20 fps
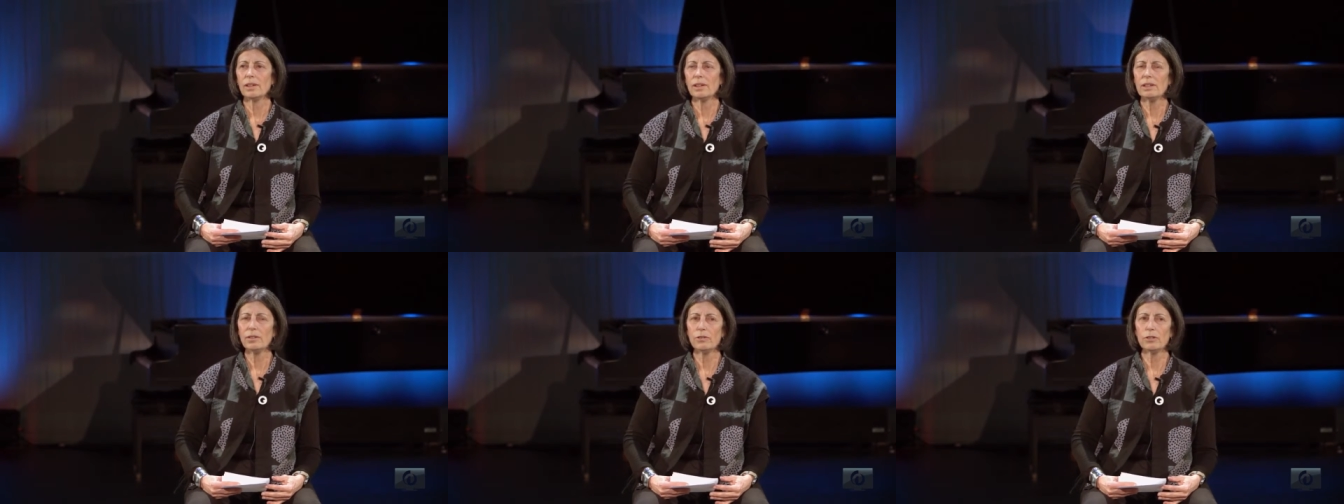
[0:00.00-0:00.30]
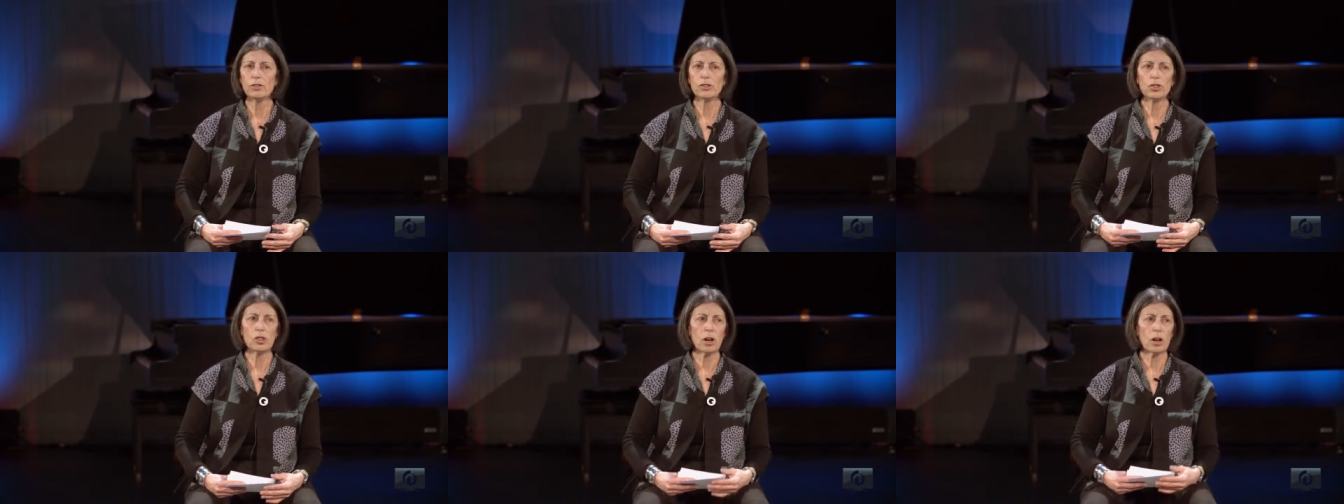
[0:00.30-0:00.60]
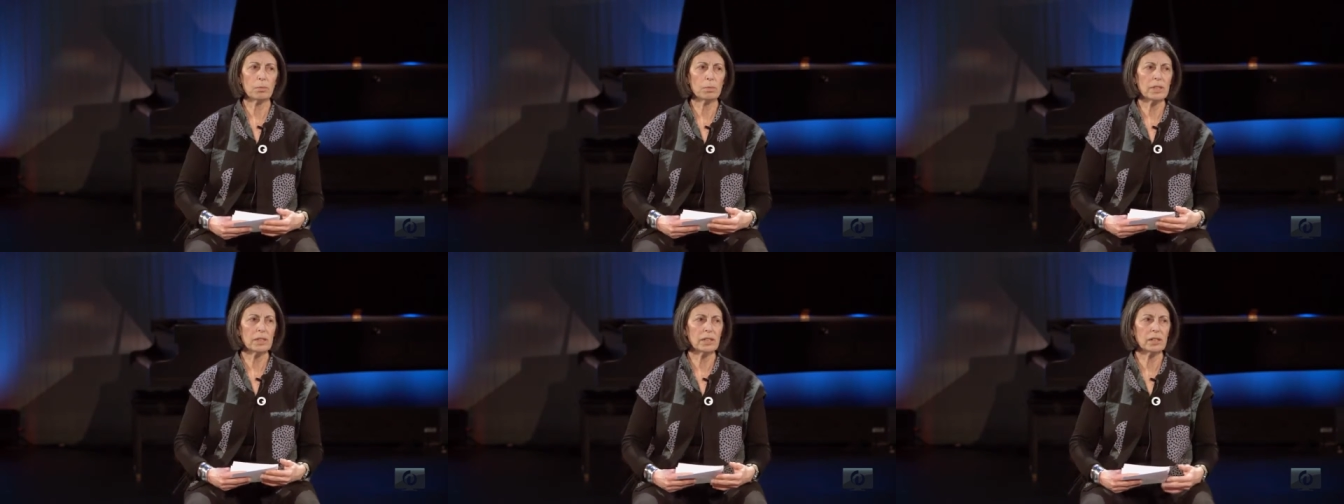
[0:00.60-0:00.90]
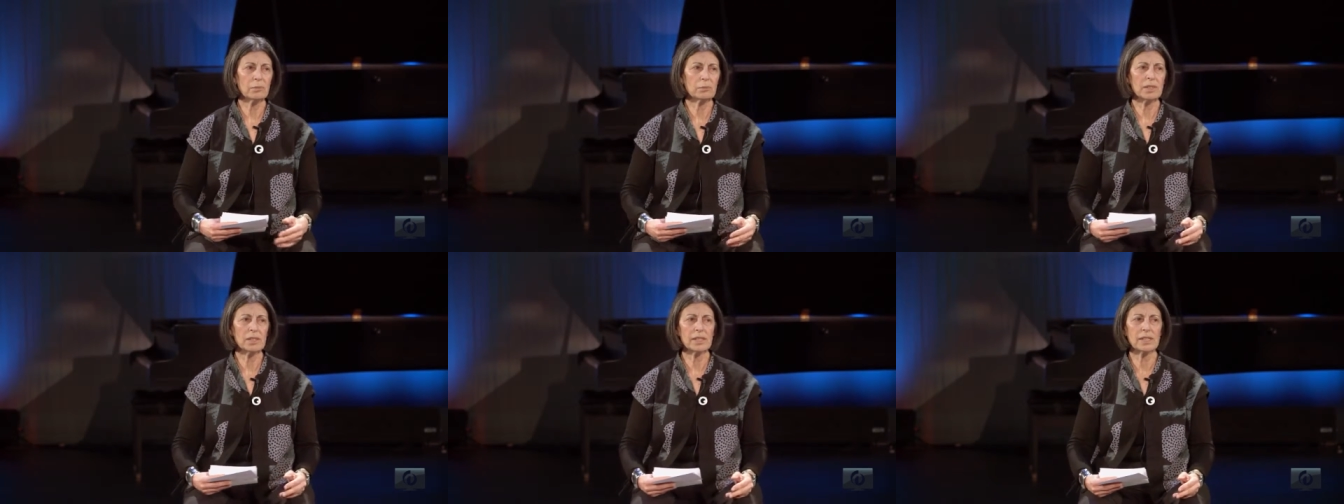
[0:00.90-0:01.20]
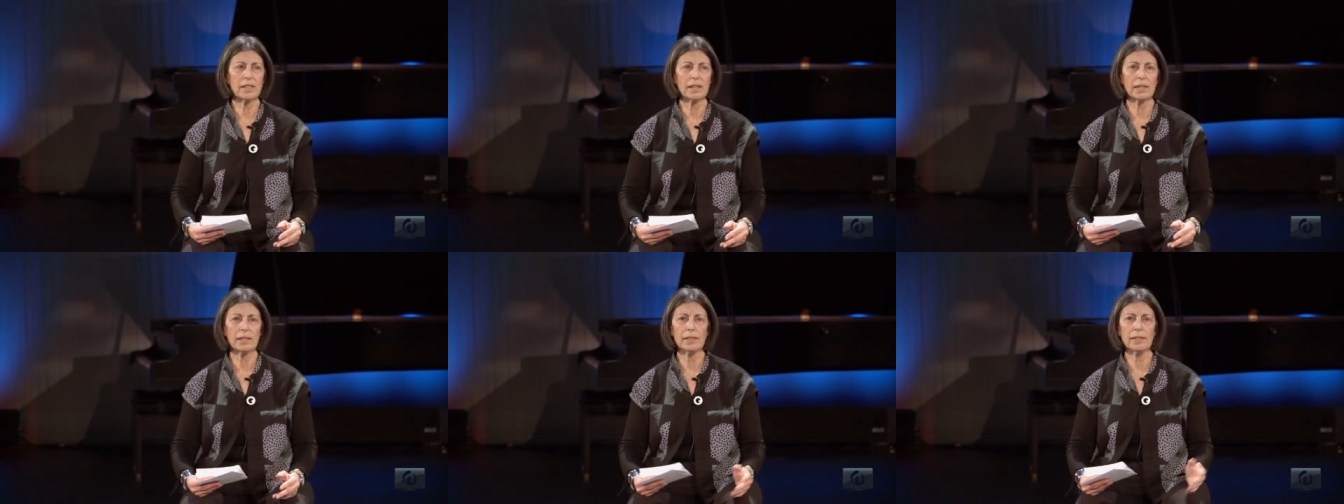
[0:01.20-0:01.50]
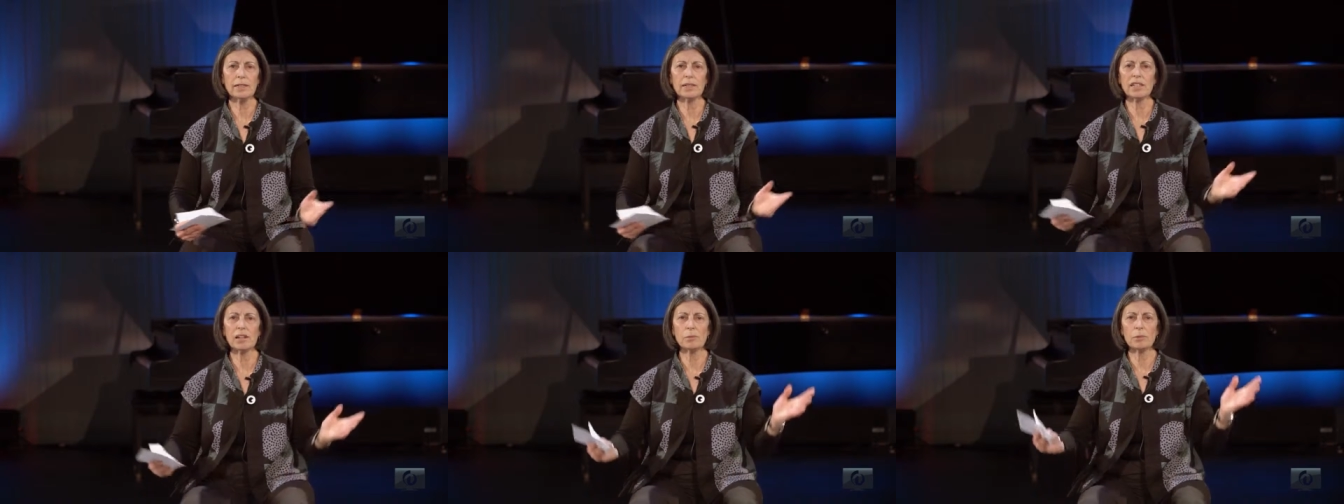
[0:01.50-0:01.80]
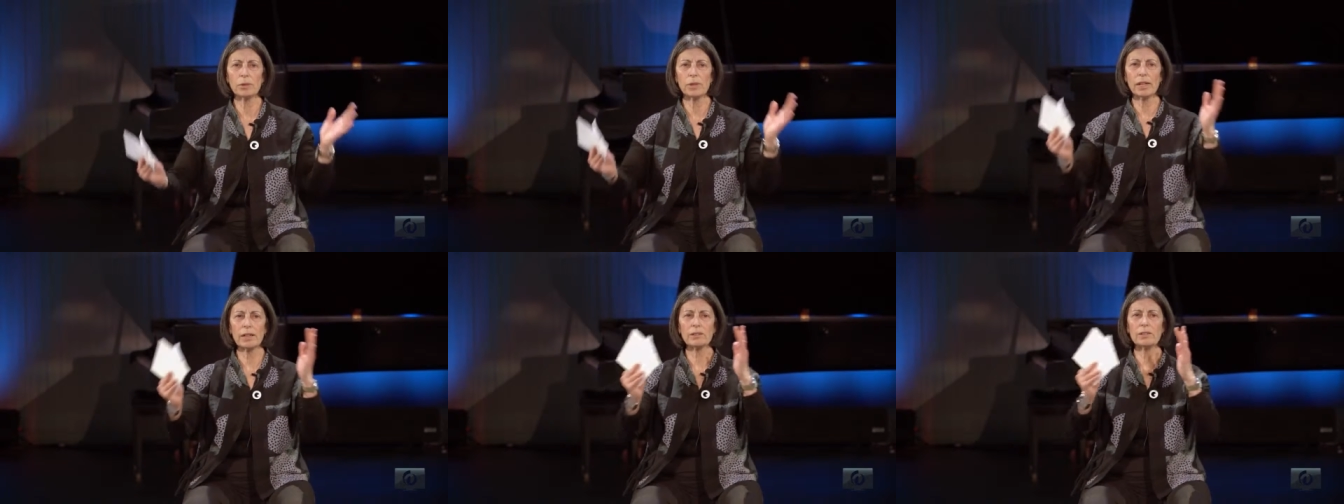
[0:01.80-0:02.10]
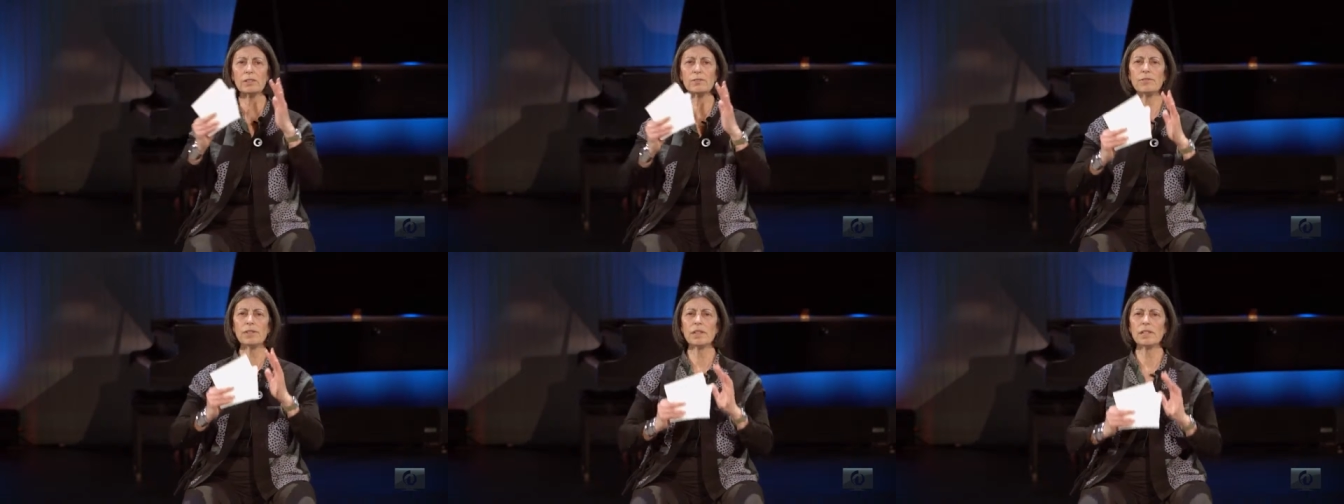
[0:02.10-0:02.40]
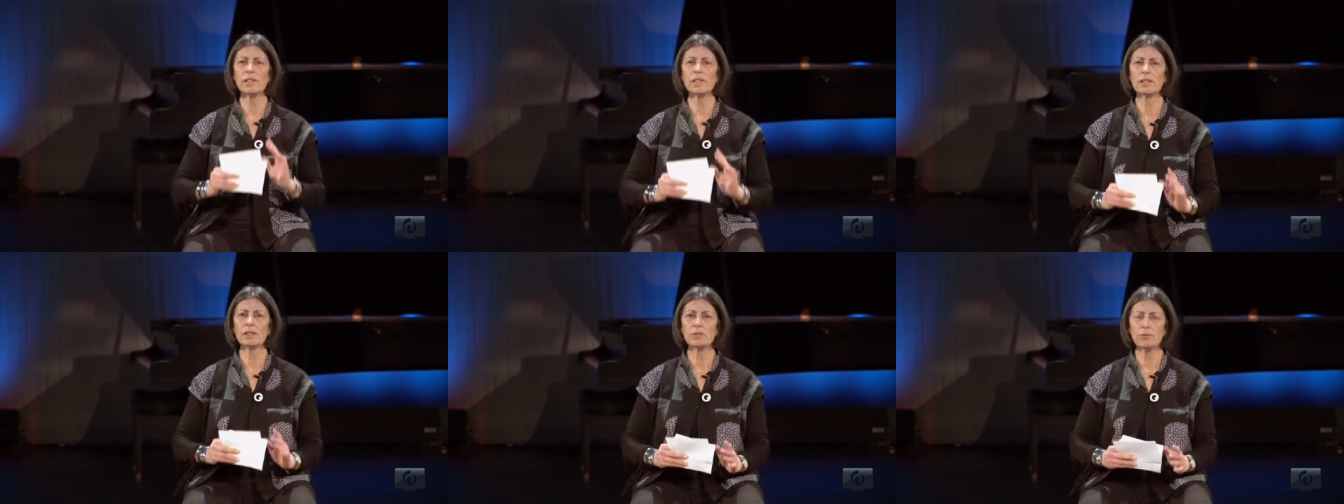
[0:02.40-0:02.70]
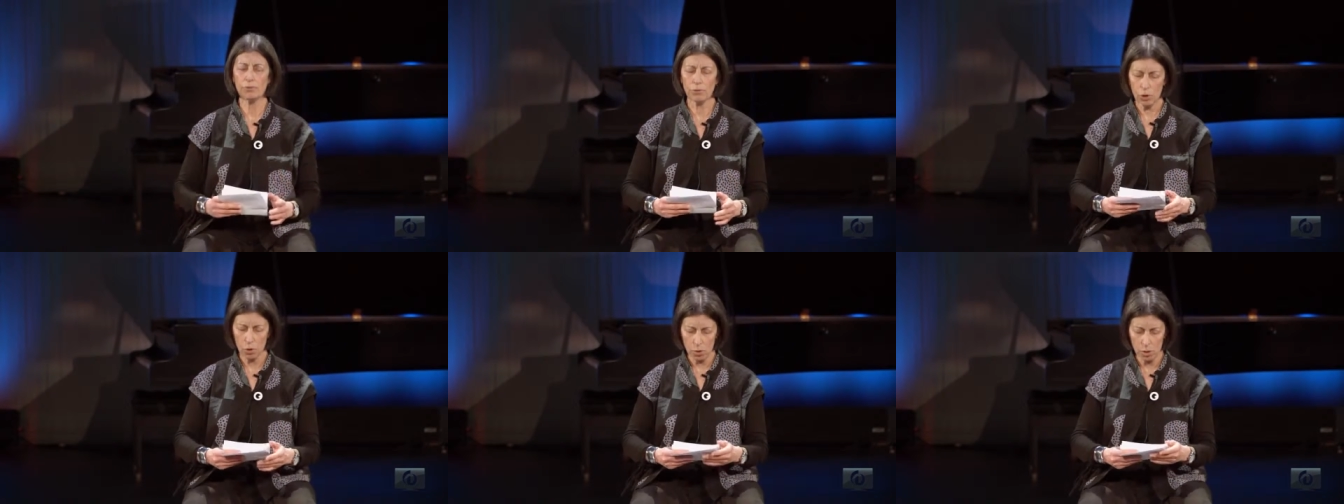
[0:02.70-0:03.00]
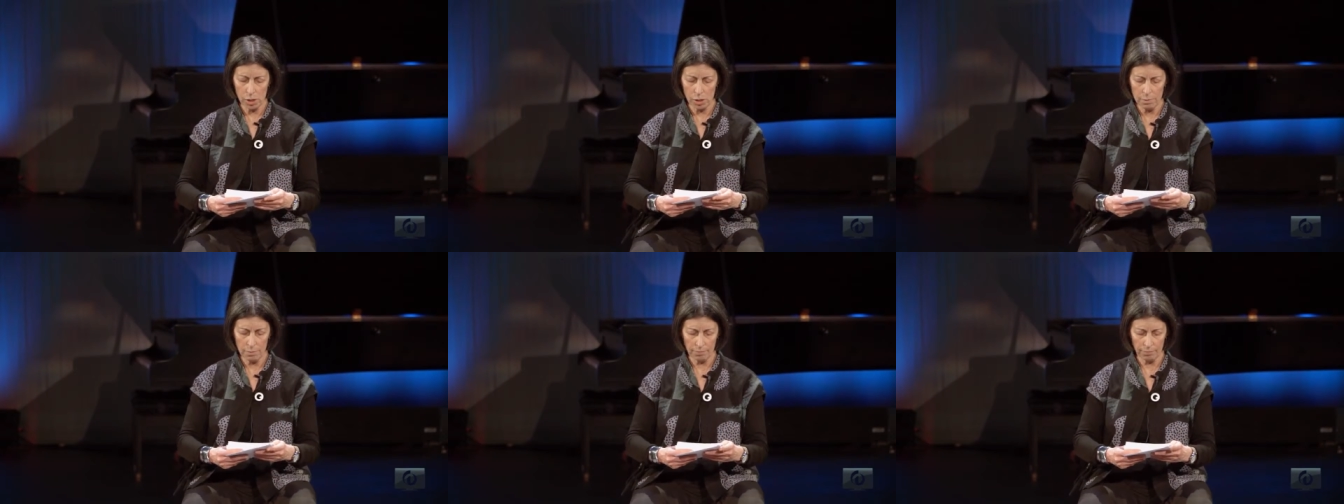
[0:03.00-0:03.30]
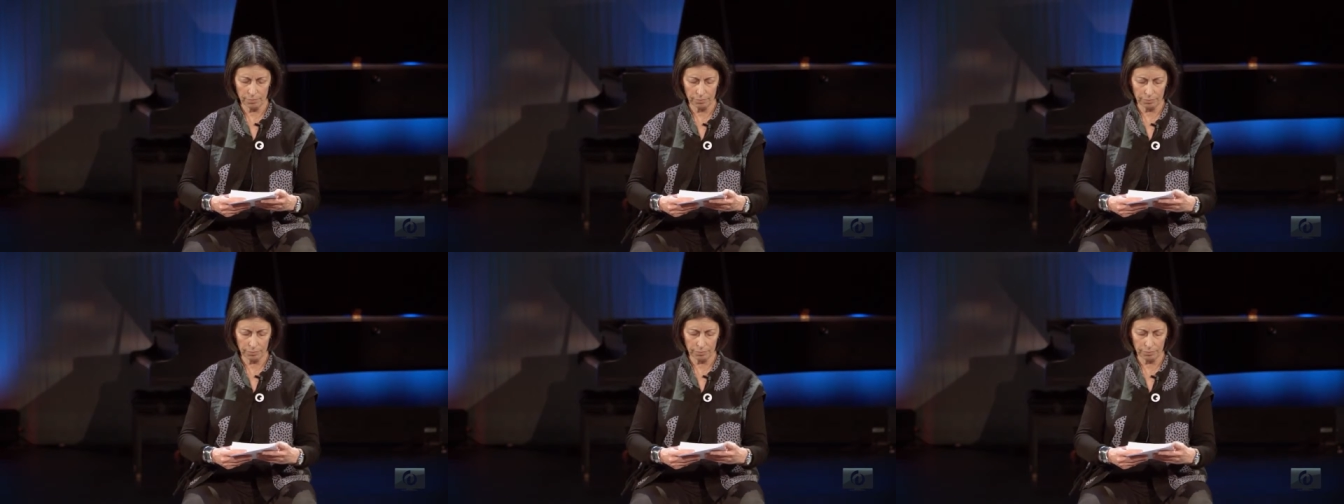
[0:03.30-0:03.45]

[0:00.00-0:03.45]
If your jaw becomes tight, come around to facing forward.